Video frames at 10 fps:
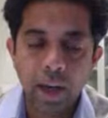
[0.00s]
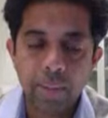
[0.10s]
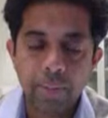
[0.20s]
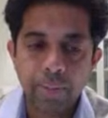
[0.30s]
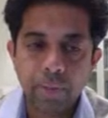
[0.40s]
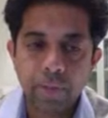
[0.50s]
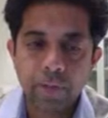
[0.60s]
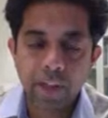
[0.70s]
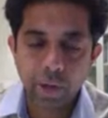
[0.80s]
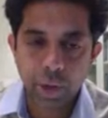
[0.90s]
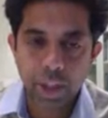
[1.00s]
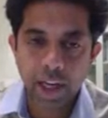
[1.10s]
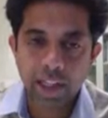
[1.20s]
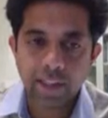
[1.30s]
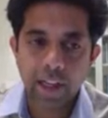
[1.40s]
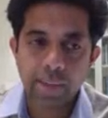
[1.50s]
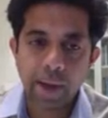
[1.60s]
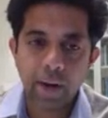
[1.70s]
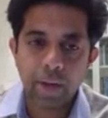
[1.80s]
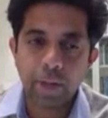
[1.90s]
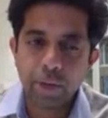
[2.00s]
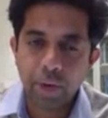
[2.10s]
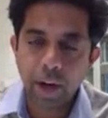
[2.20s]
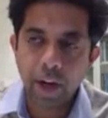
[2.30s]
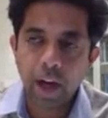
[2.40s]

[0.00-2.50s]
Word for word: um, sell shares at about a three and